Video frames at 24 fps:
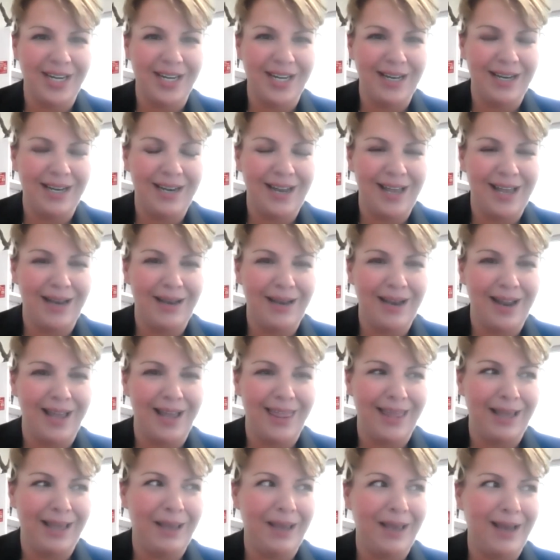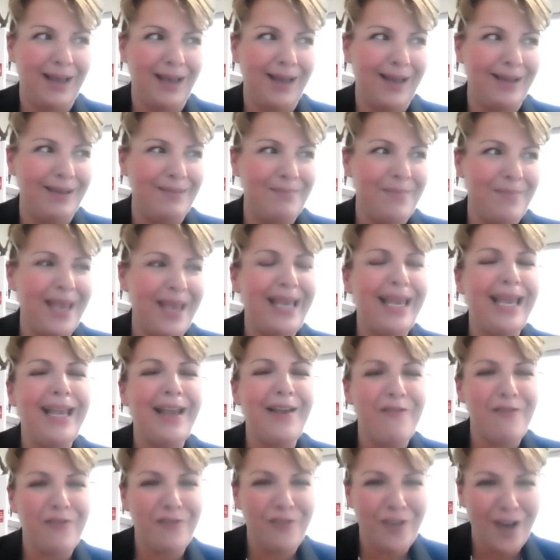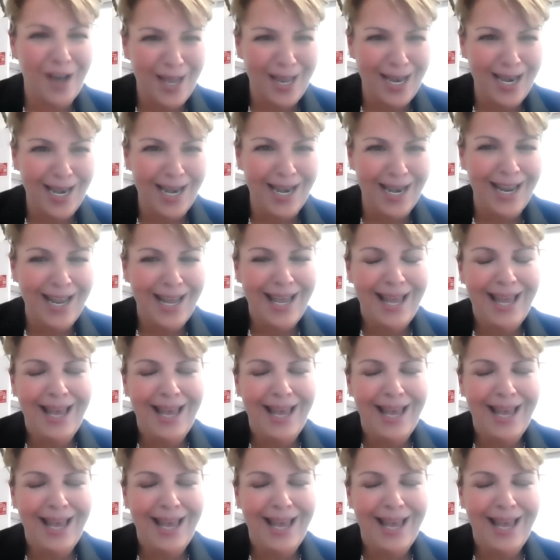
And I think making it fun